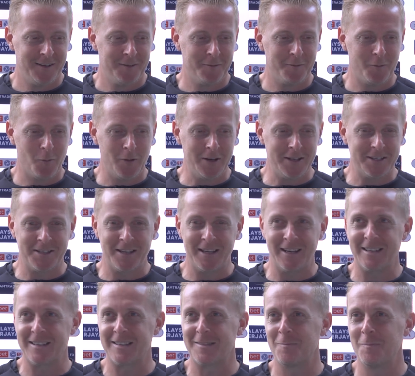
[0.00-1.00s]

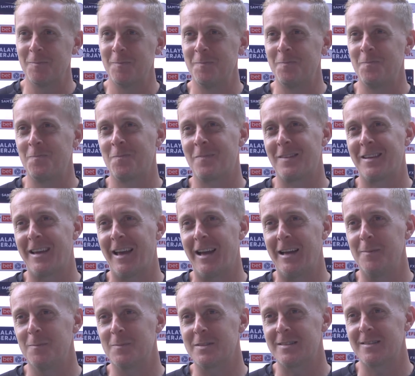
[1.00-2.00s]
46
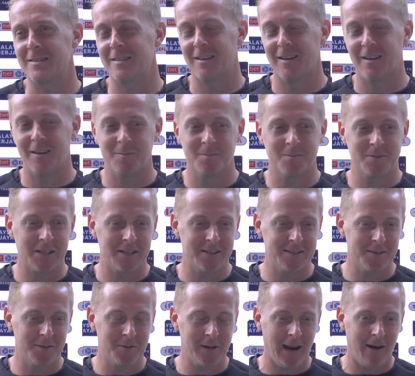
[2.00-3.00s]
games, so
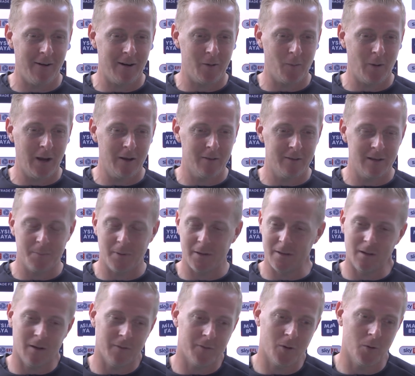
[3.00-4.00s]
there's no carried away with it.
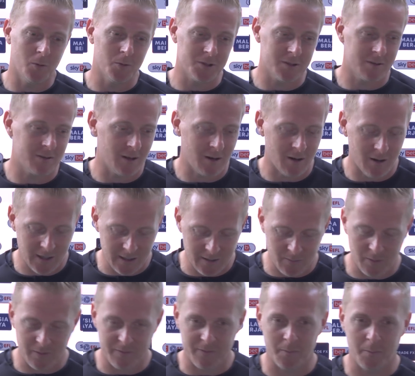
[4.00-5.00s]
But, no, of course, delighted
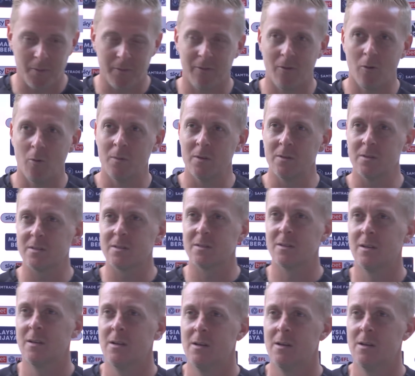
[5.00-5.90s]
with the performance.